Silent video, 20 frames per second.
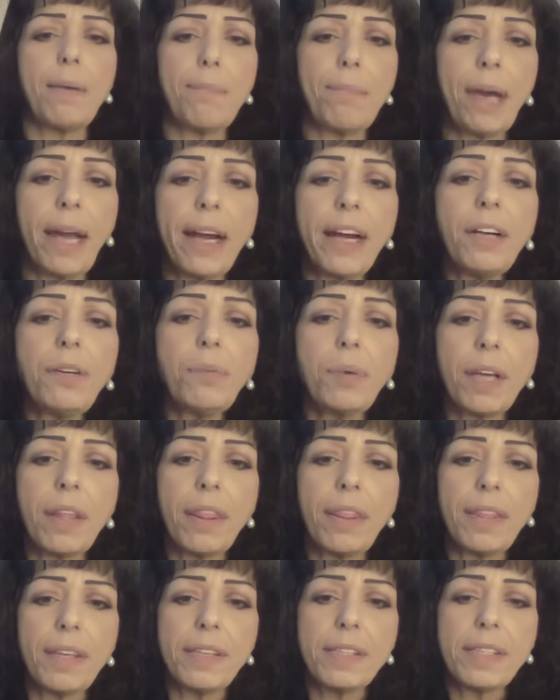paired with
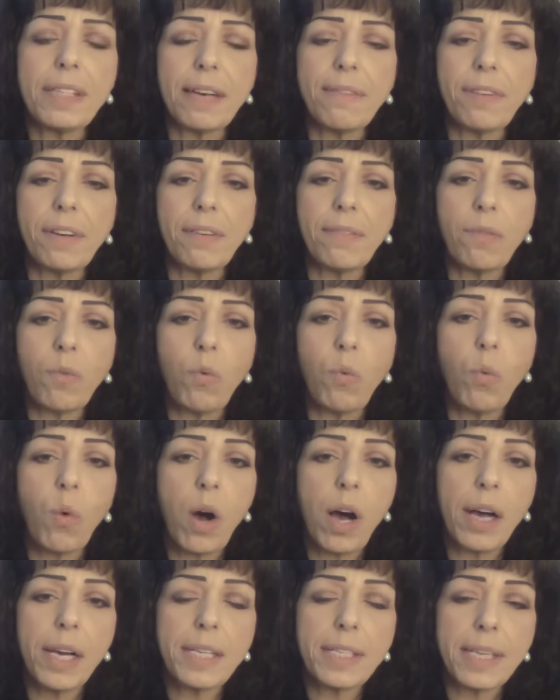the Seven of
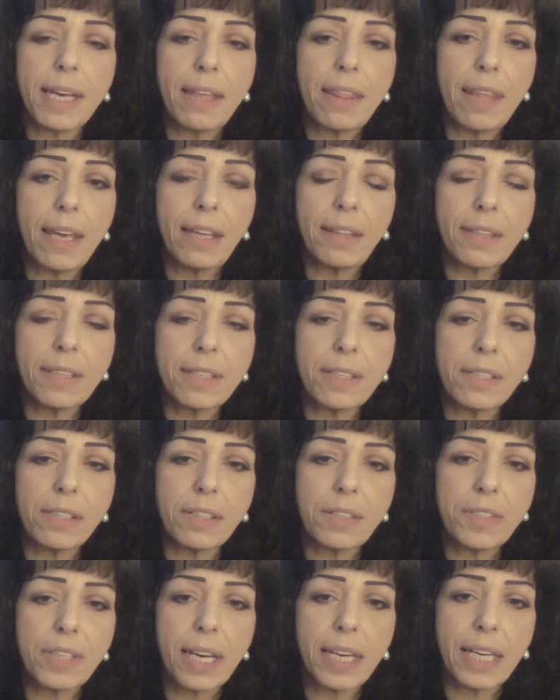Wands, I think this
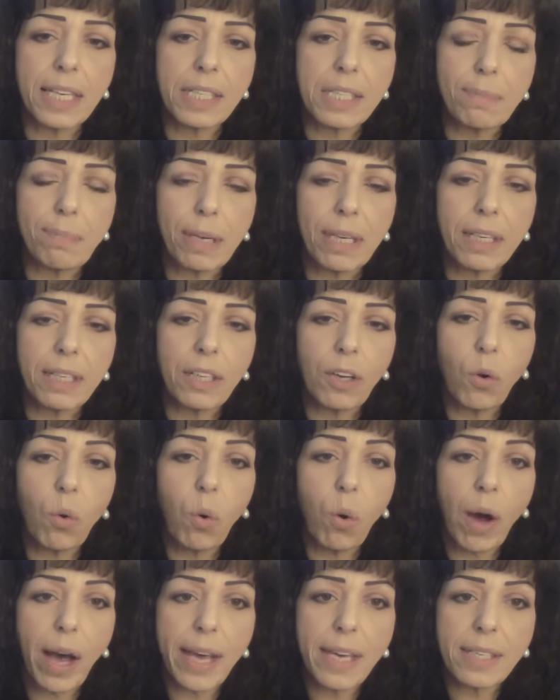looks like it's been
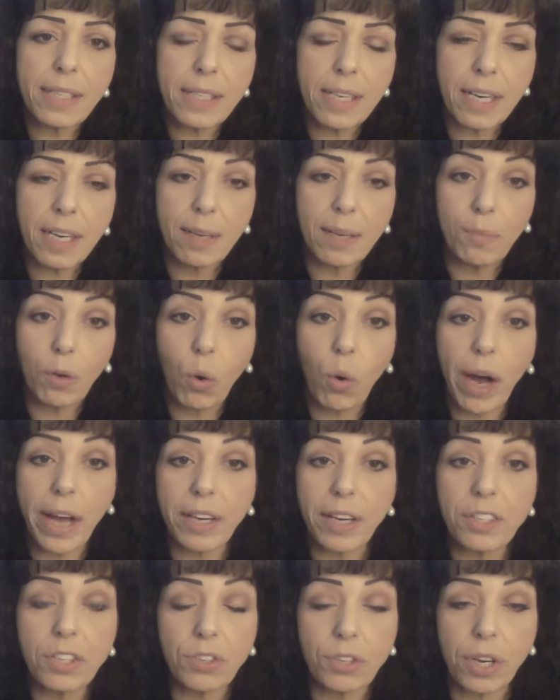quite
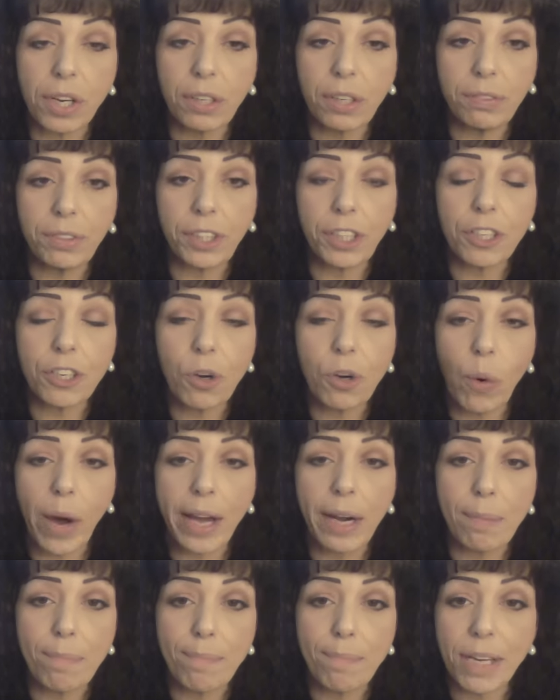a struggle for you,
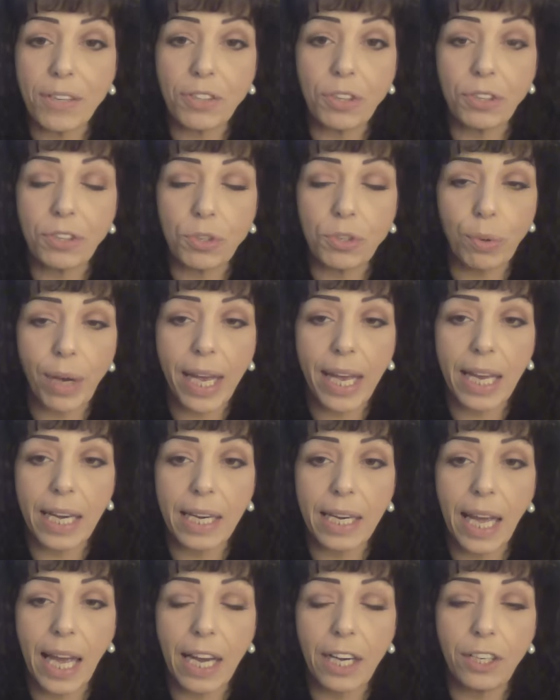quite a mental
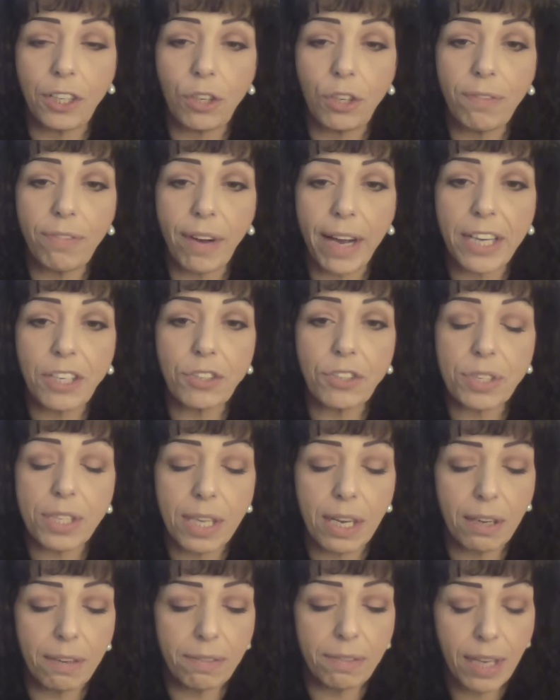drain, and you find
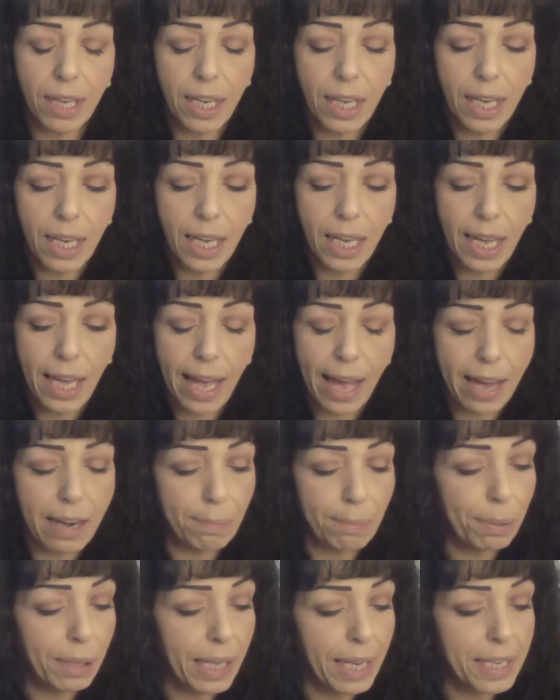yourself at
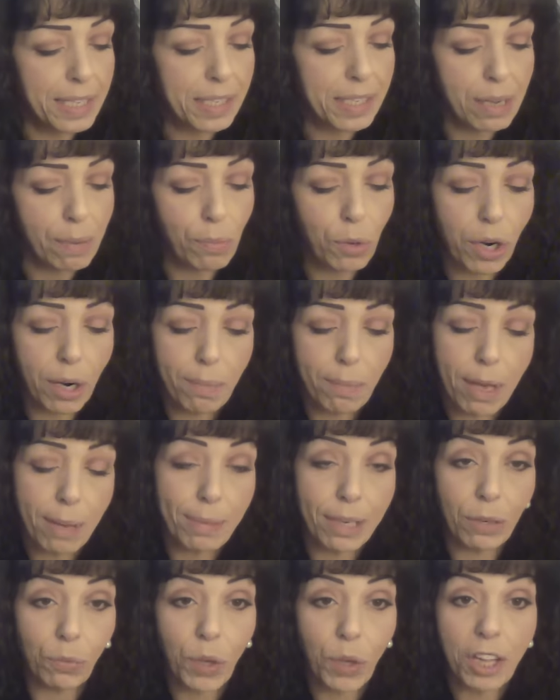a place somewhere
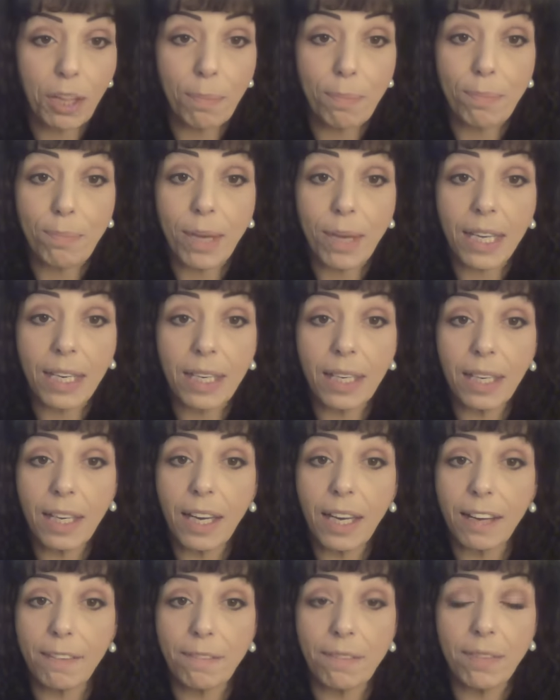maybe around the
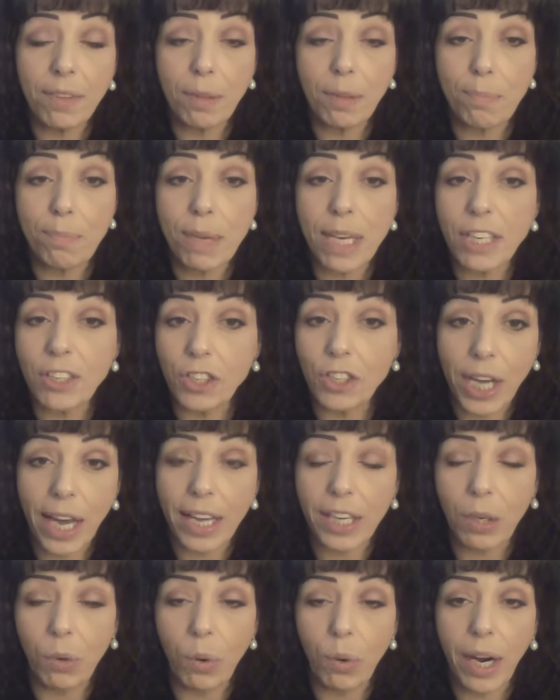
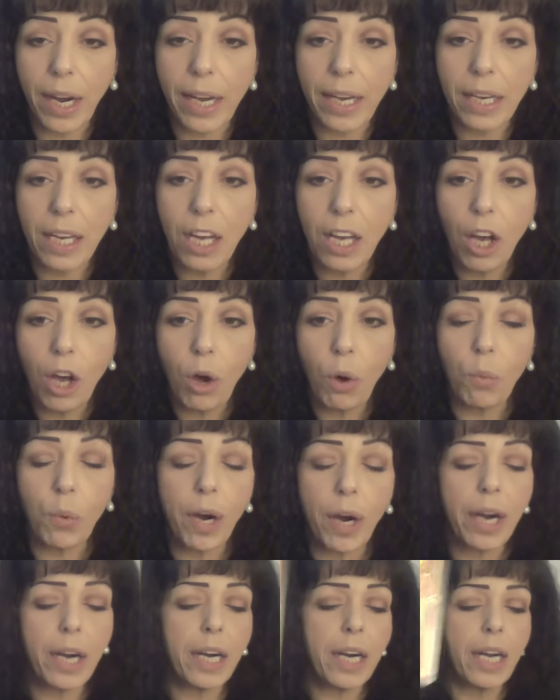mid-January.
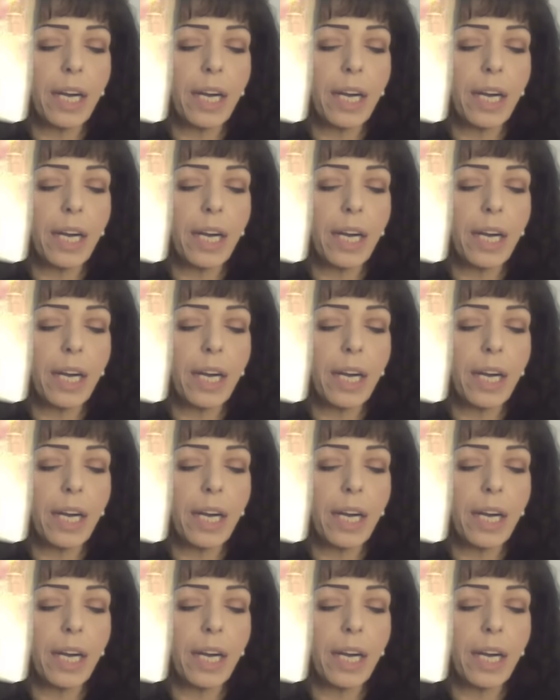Where